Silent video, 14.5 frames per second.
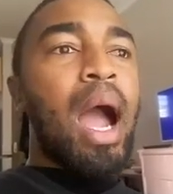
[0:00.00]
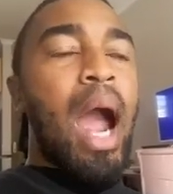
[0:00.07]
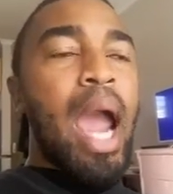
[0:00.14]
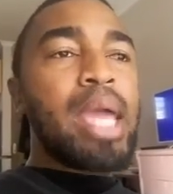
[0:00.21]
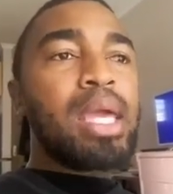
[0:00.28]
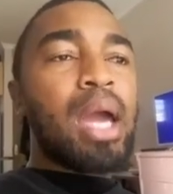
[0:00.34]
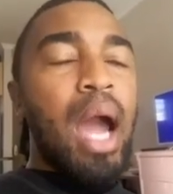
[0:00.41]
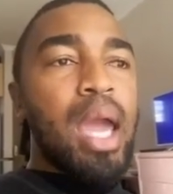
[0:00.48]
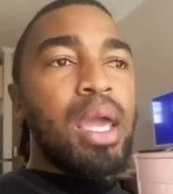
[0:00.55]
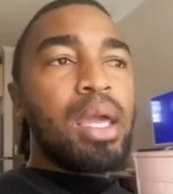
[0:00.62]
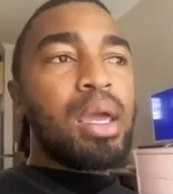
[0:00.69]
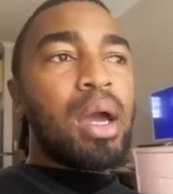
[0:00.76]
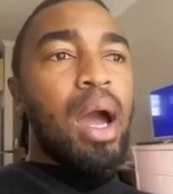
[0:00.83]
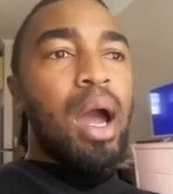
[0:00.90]

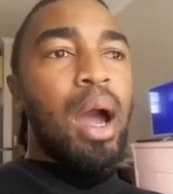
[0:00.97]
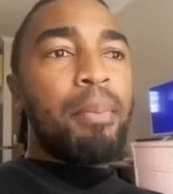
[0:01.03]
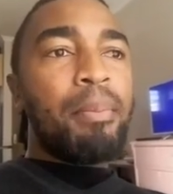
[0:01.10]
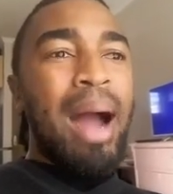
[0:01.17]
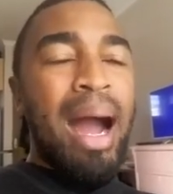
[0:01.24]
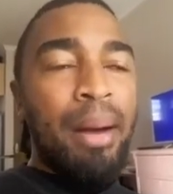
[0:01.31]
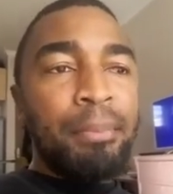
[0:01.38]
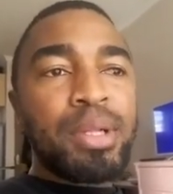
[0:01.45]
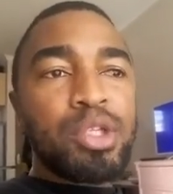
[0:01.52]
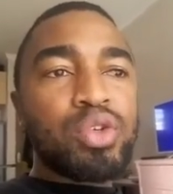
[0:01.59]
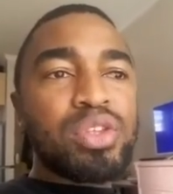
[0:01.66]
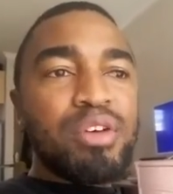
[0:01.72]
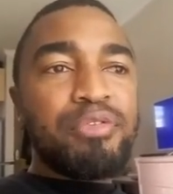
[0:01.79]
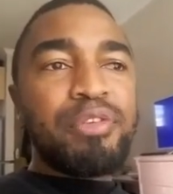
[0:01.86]
I'm humble
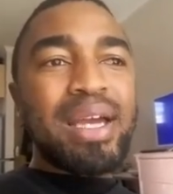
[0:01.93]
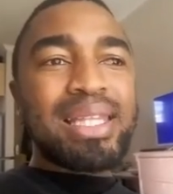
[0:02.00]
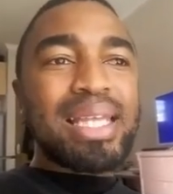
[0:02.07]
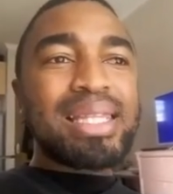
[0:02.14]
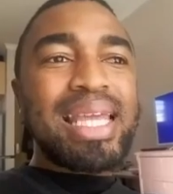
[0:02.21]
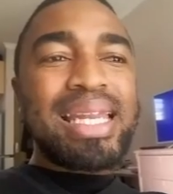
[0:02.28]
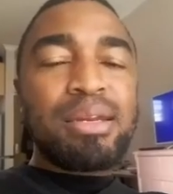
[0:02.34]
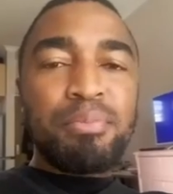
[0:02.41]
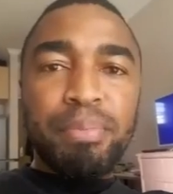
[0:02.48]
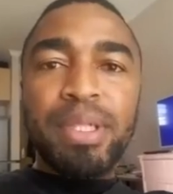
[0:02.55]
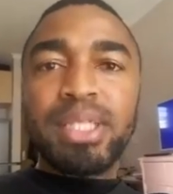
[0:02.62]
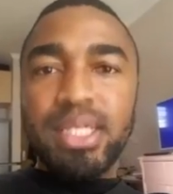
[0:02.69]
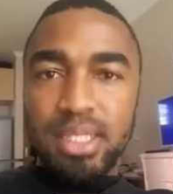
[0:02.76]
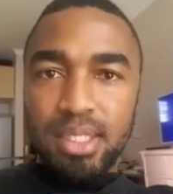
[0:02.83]
to the fact that they didn't
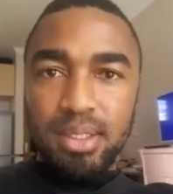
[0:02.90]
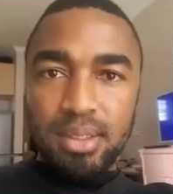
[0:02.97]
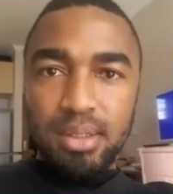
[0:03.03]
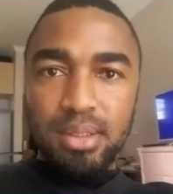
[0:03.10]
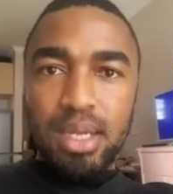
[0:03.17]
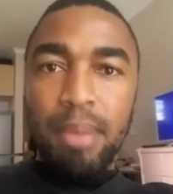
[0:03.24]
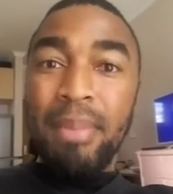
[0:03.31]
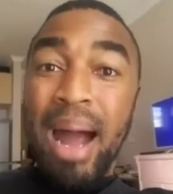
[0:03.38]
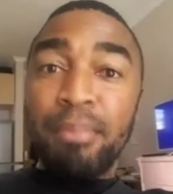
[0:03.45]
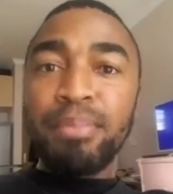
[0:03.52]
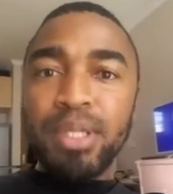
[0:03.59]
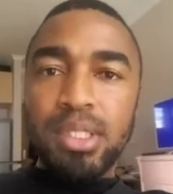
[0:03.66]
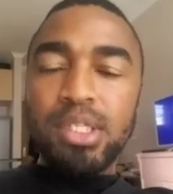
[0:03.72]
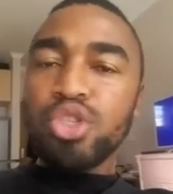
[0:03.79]
build it. I'm
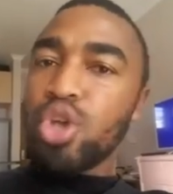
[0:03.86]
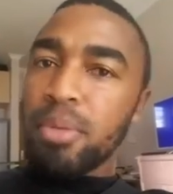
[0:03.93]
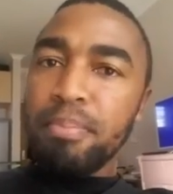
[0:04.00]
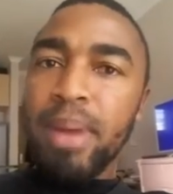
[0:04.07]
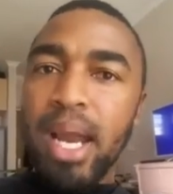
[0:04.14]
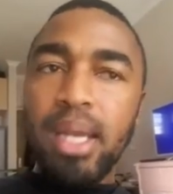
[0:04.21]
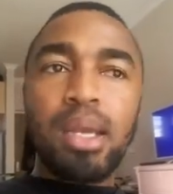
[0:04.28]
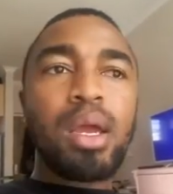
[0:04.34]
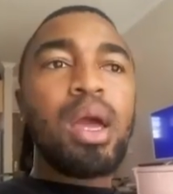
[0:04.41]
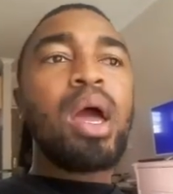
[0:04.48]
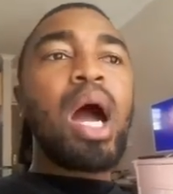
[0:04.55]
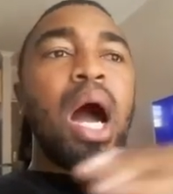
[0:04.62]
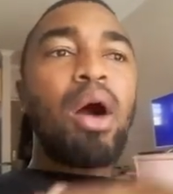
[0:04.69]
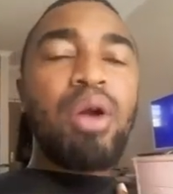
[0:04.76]
humble. It's not mine.
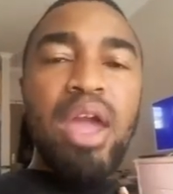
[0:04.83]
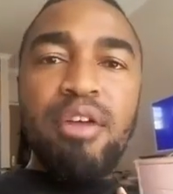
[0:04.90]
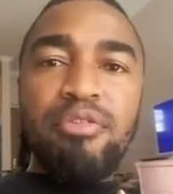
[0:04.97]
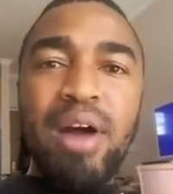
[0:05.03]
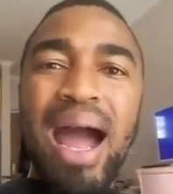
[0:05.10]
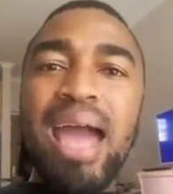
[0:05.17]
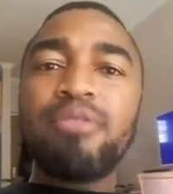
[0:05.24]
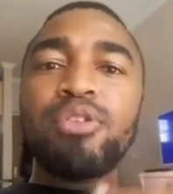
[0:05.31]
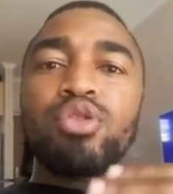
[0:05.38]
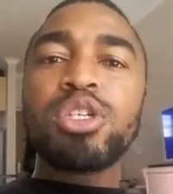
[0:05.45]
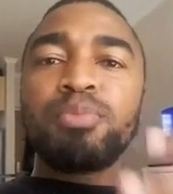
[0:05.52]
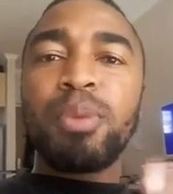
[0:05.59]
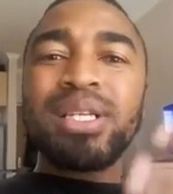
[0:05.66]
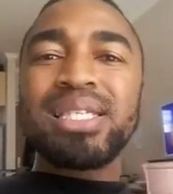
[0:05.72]
However, I have a
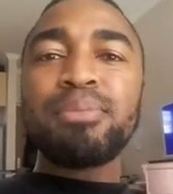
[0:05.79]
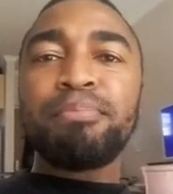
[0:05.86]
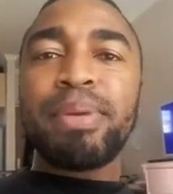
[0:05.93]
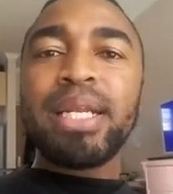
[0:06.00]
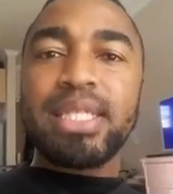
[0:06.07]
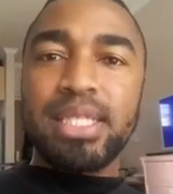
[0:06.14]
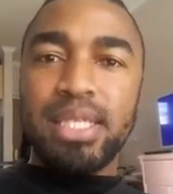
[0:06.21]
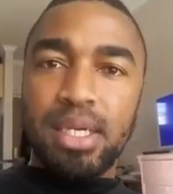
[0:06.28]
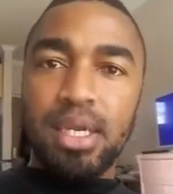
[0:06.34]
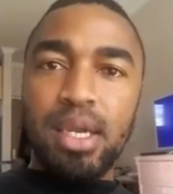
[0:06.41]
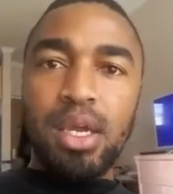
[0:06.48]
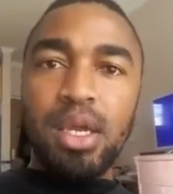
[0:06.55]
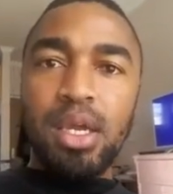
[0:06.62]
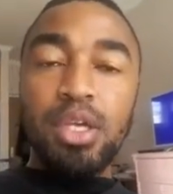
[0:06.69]
responsibility
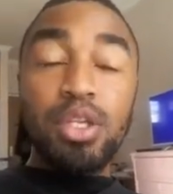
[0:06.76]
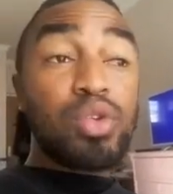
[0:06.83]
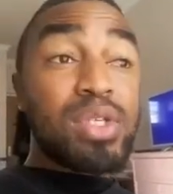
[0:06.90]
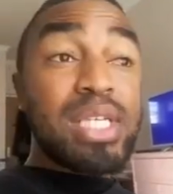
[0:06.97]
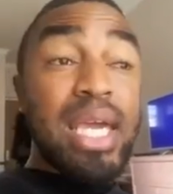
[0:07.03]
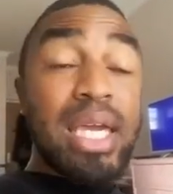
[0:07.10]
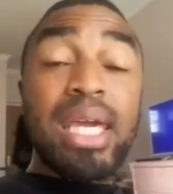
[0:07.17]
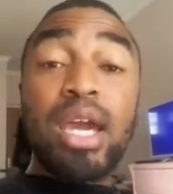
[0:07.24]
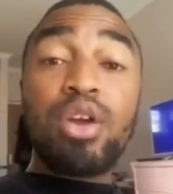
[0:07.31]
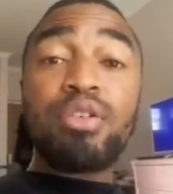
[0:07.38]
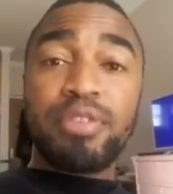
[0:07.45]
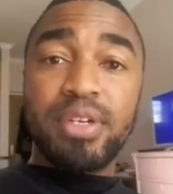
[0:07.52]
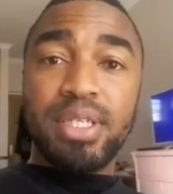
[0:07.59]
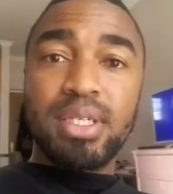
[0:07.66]
to take
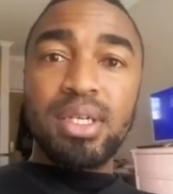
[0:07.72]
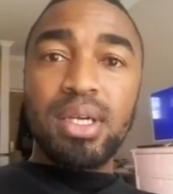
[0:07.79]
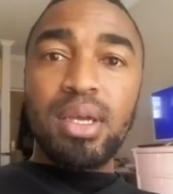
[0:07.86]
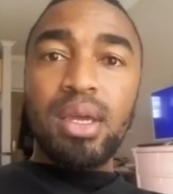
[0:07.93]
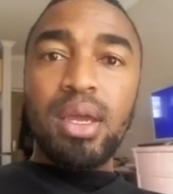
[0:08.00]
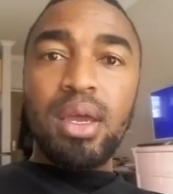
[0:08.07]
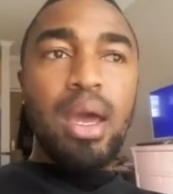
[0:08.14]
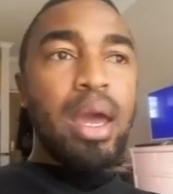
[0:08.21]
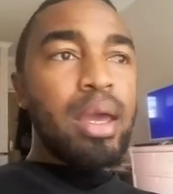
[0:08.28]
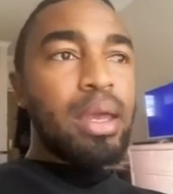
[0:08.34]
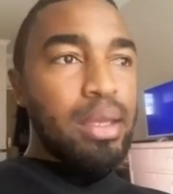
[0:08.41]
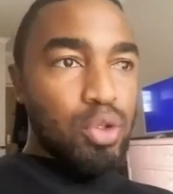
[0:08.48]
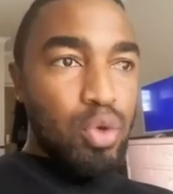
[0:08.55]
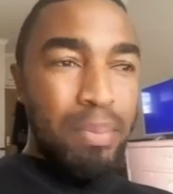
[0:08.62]
care of it,
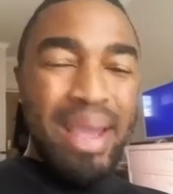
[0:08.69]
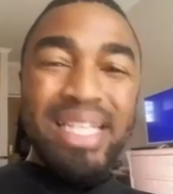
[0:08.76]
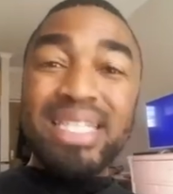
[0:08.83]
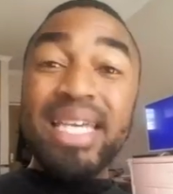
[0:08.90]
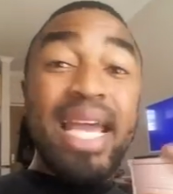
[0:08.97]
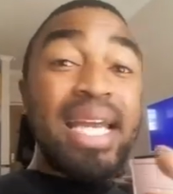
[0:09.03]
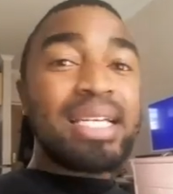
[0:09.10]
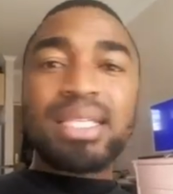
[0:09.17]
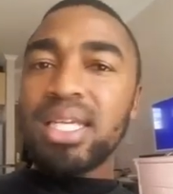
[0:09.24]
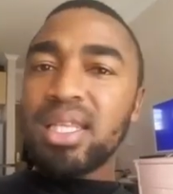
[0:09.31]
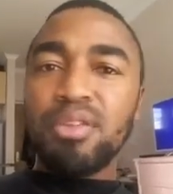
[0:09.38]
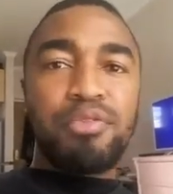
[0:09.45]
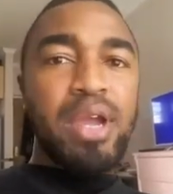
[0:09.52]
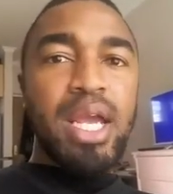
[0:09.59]
to maintain it
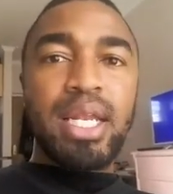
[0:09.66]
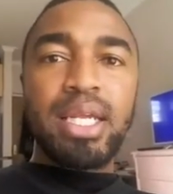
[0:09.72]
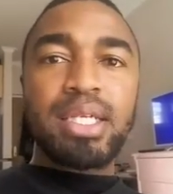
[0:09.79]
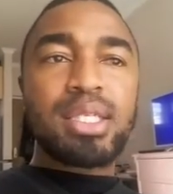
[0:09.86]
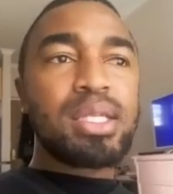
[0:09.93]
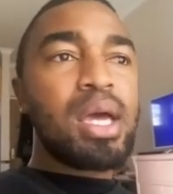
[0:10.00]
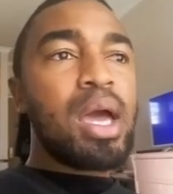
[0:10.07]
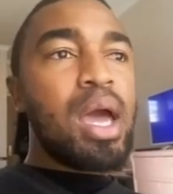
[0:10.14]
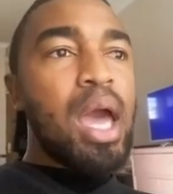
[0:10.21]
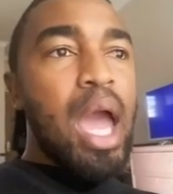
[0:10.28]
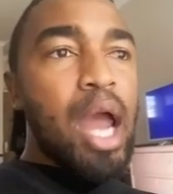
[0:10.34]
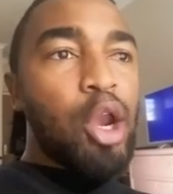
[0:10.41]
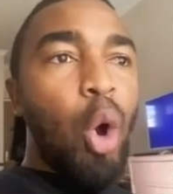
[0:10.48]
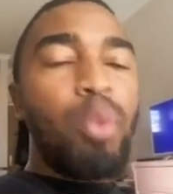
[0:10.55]
at the very least,
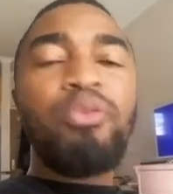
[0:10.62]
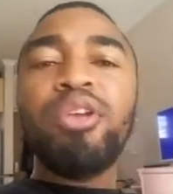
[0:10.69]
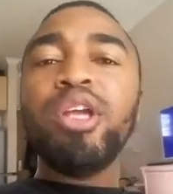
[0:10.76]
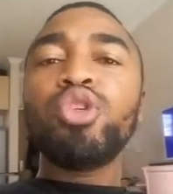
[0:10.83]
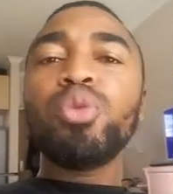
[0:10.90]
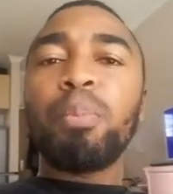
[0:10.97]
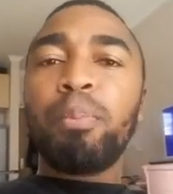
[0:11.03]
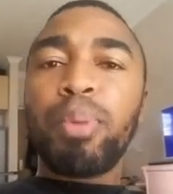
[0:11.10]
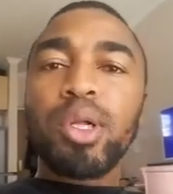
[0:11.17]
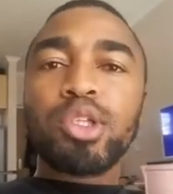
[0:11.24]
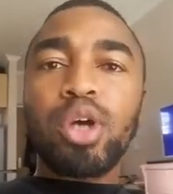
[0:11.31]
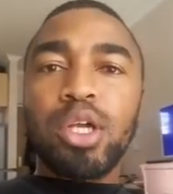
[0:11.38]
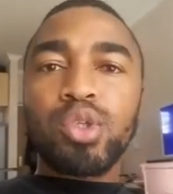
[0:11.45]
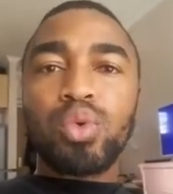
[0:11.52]
and hopefully to
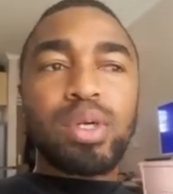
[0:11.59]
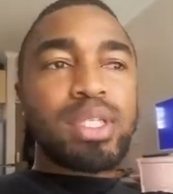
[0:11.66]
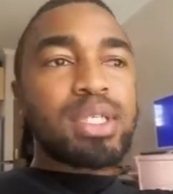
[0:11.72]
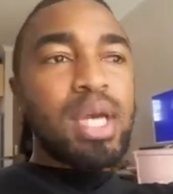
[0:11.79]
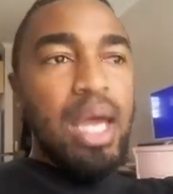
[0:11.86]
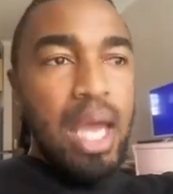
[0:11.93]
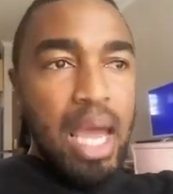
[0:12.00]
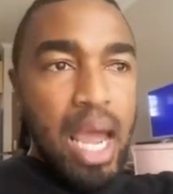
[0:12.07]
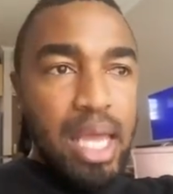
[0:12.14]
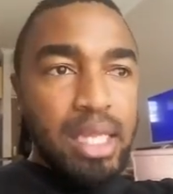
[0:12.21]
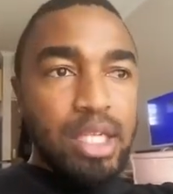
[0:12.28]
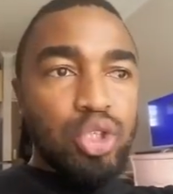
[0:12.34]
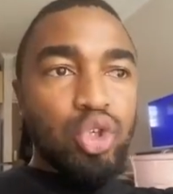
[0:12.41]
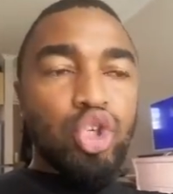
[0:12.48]
build onto it
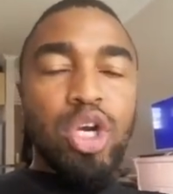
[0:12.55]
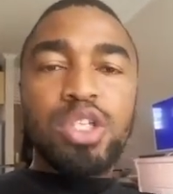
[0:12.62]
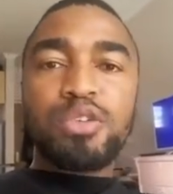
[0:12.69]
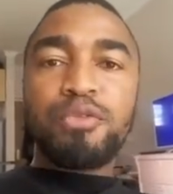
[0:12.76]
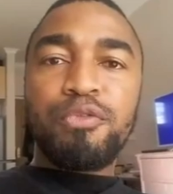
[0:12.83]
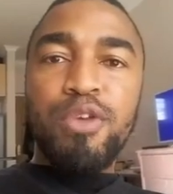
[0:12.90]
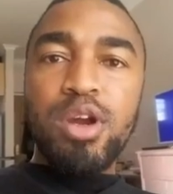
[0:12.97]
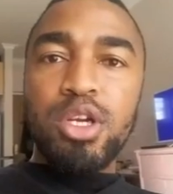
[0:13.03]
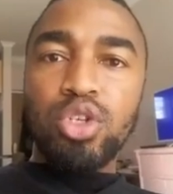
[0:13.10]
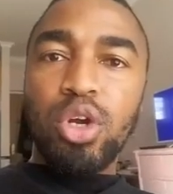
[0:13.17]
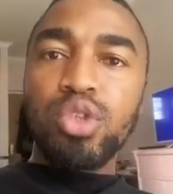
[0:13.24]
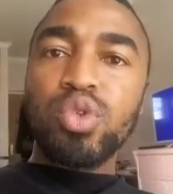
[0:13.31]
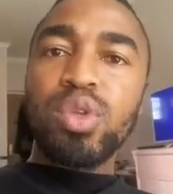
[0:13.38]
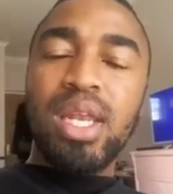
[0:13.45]
and then to transfer
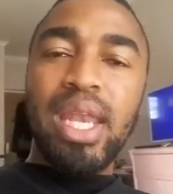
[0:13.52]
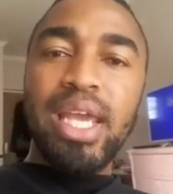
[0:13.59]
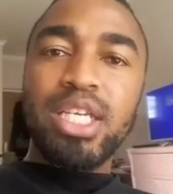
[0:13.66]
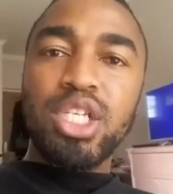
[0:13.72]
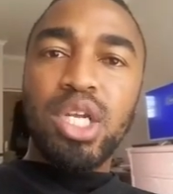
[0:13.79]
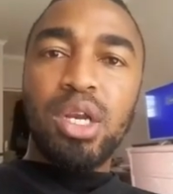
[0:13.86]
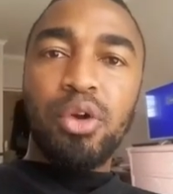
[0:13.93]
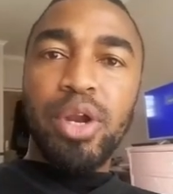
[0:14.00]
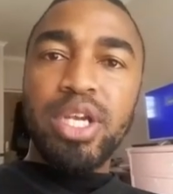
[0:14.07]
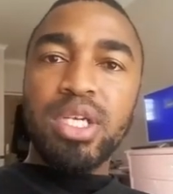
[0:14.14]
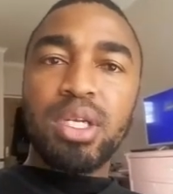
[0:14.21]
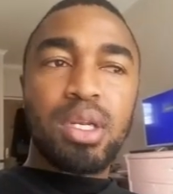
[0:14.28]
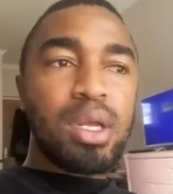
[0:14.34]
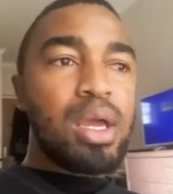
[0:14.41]
it onto the next
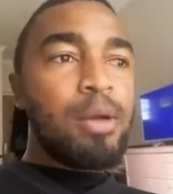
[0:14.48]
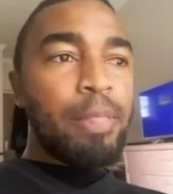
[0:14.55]
generation.